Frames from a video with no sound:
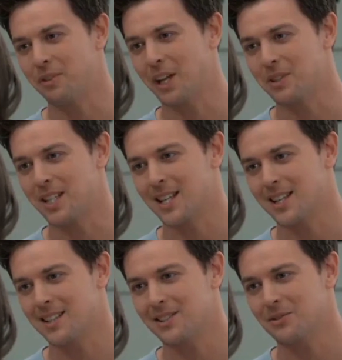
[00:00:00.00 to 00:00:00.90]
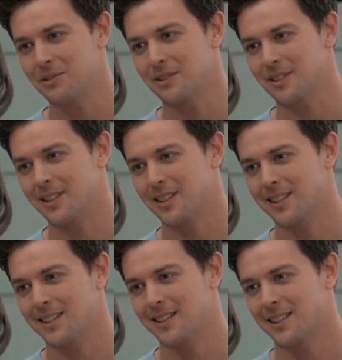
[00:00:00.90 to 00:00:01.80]
you playing with the kids, or
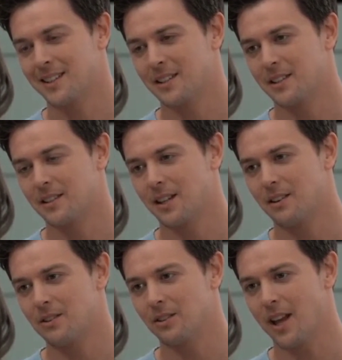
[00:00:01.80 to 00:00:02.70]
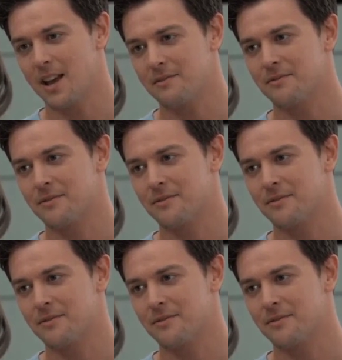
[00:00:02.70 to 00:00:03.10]
hearing you laugh.